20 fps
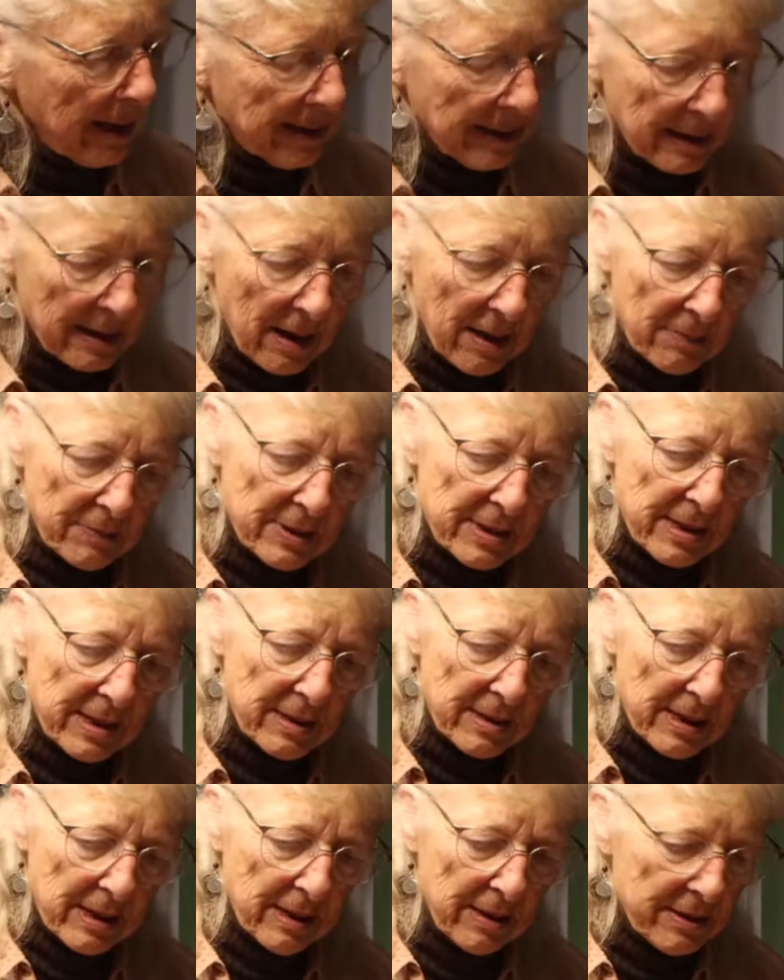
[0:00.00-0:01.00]
and it comes
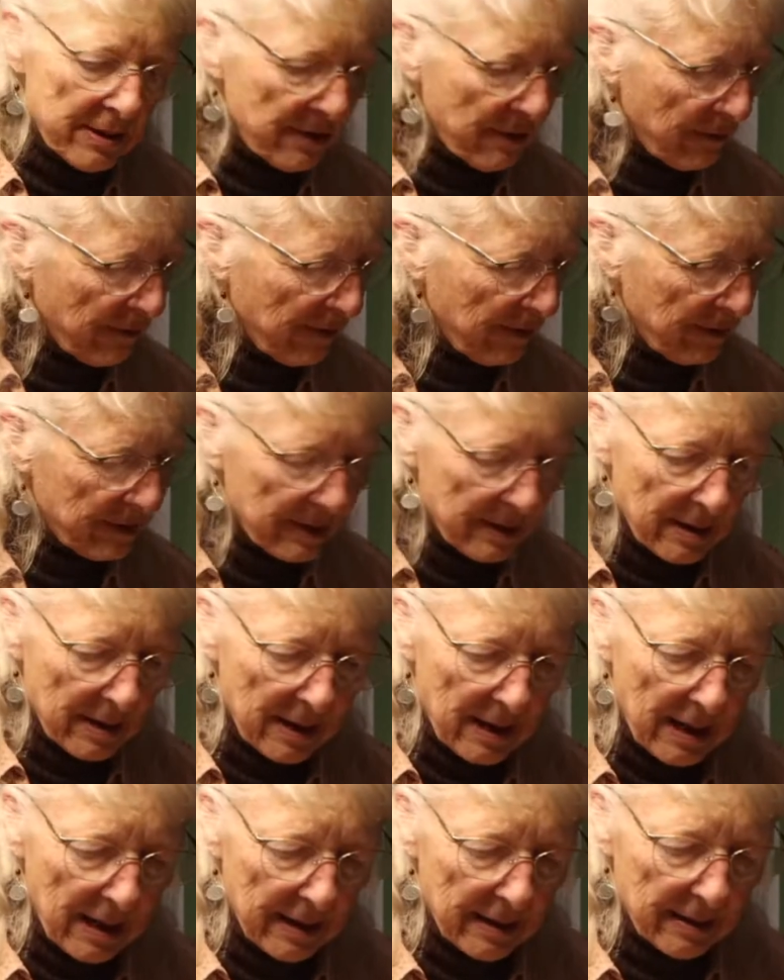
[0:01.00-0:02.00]
in different
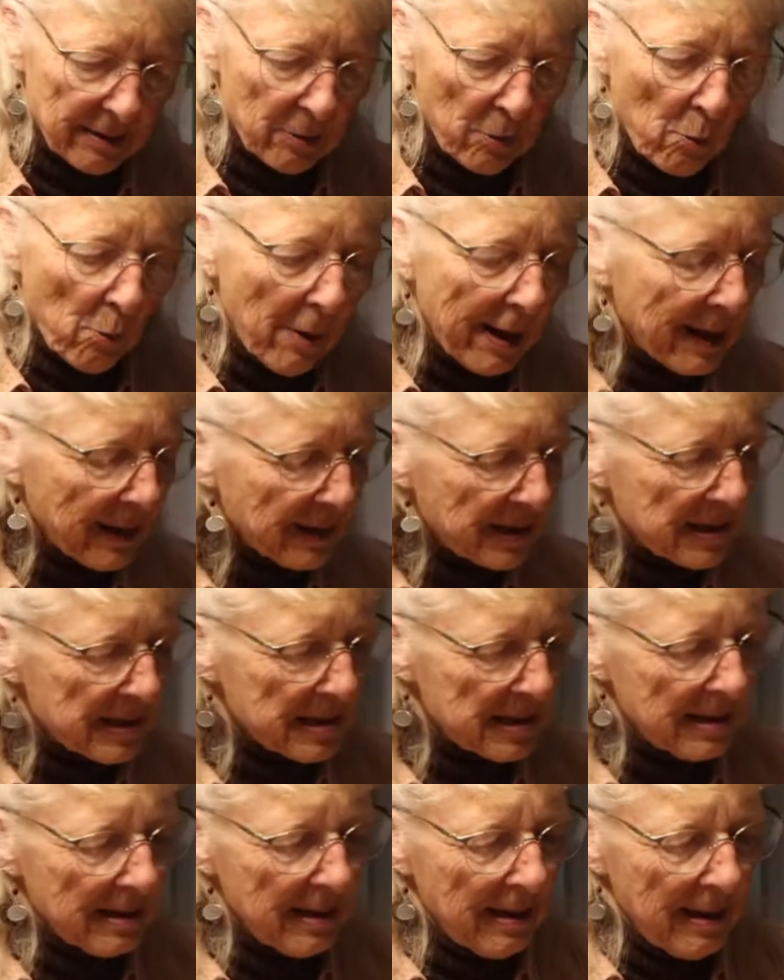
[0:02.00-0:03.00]

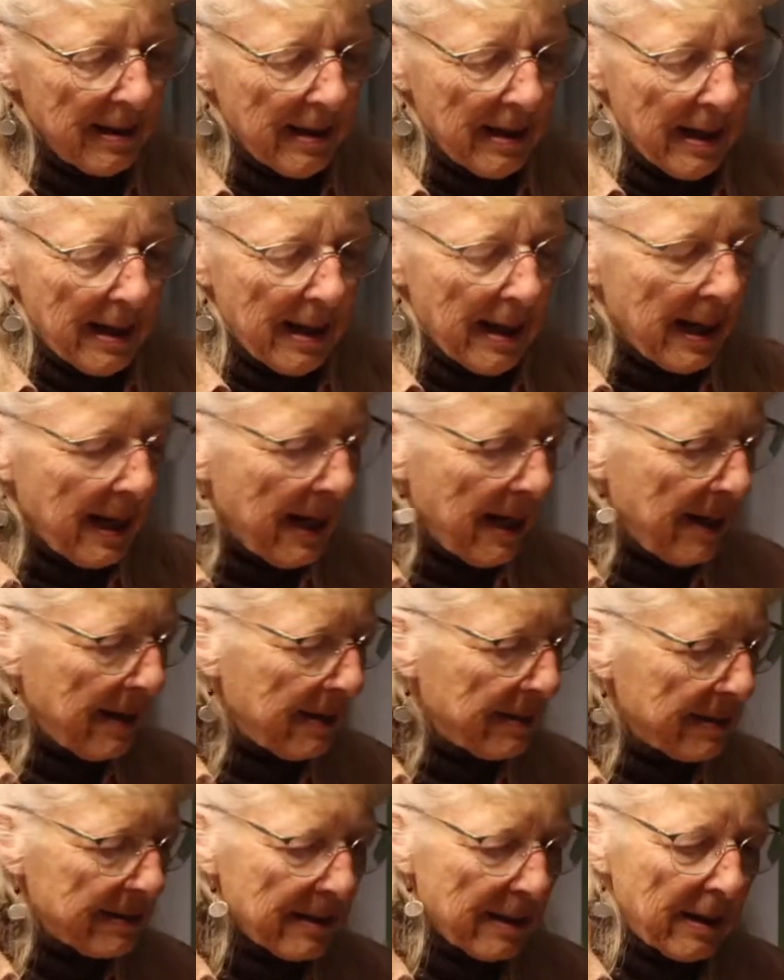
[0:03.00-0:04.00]
widths
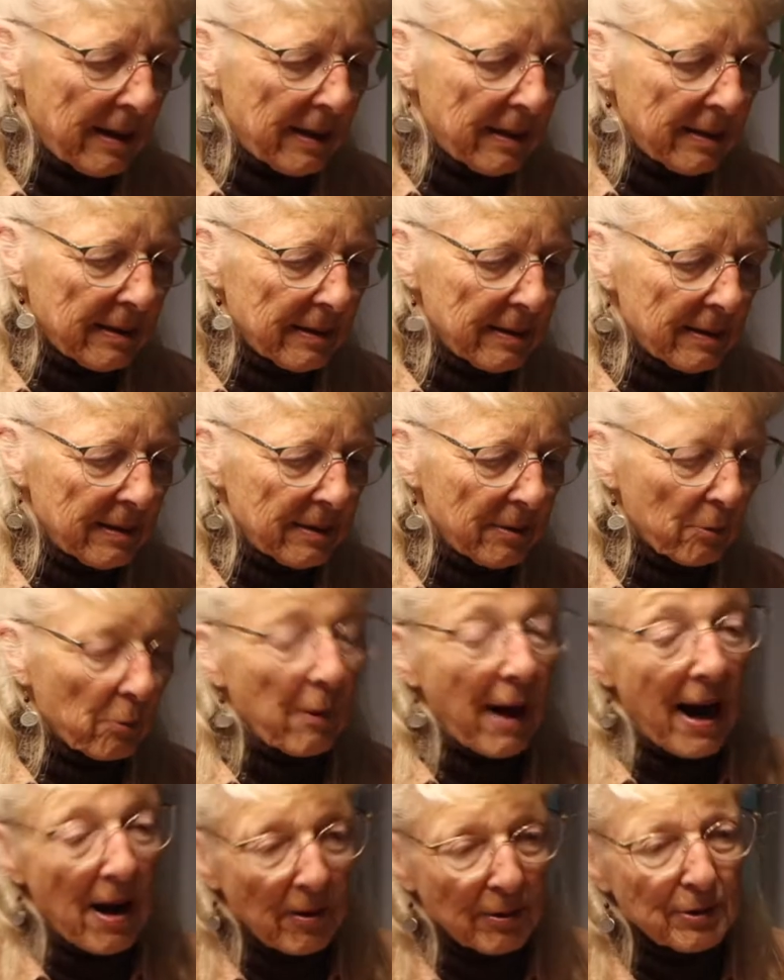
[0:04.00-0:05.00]
and
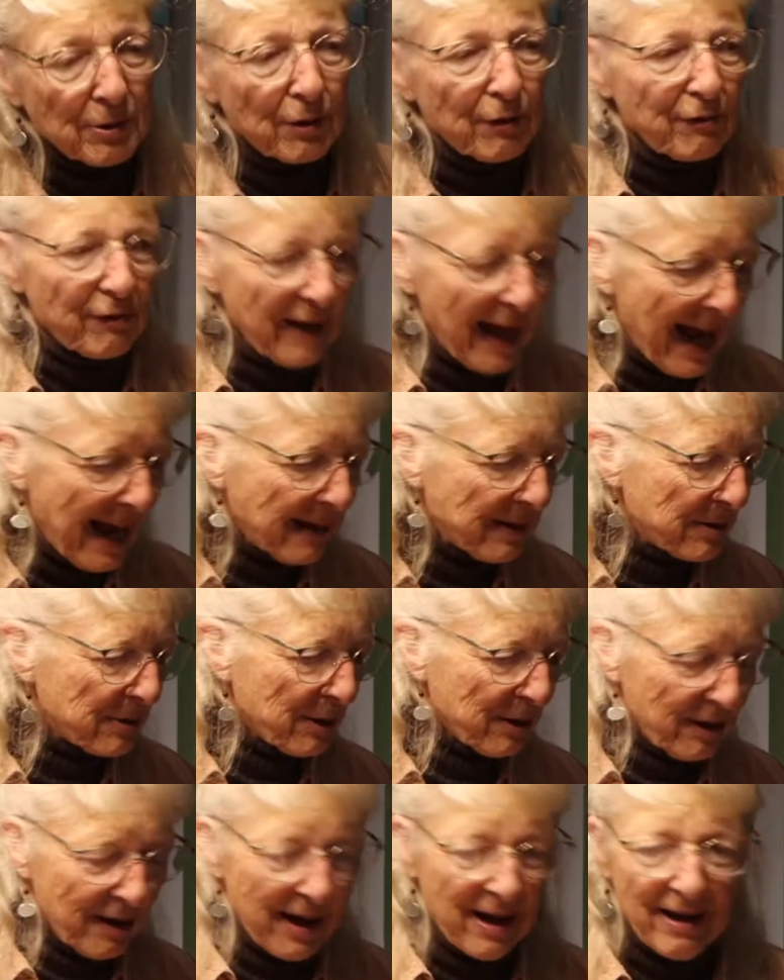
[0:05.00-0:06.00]
round or flat
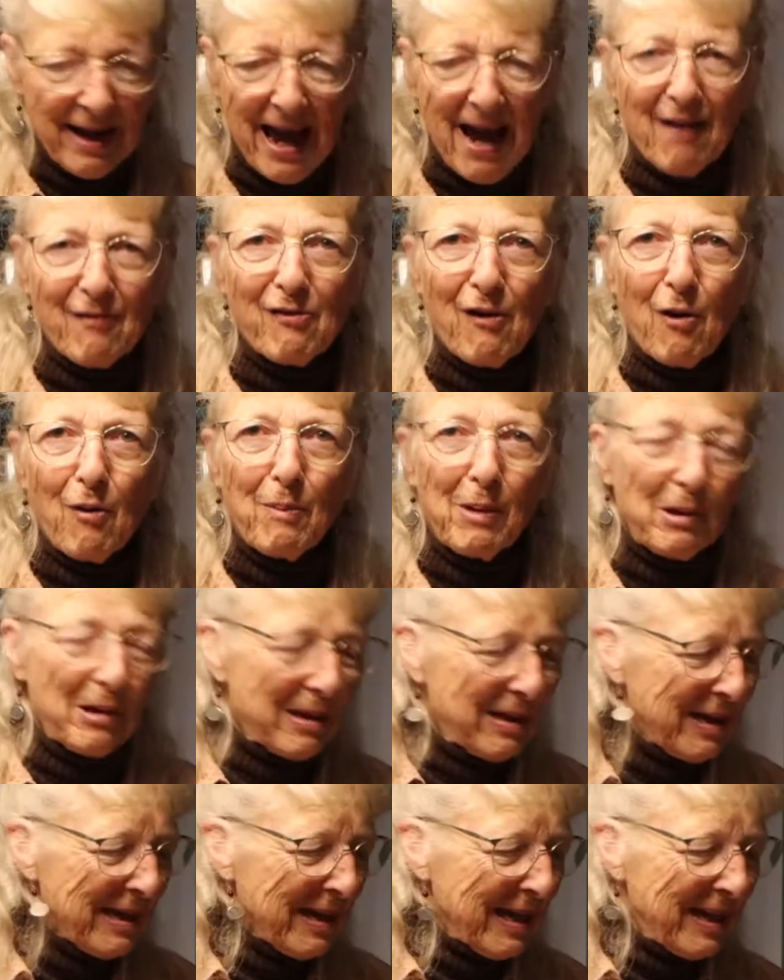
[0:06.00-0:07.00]
or half oval.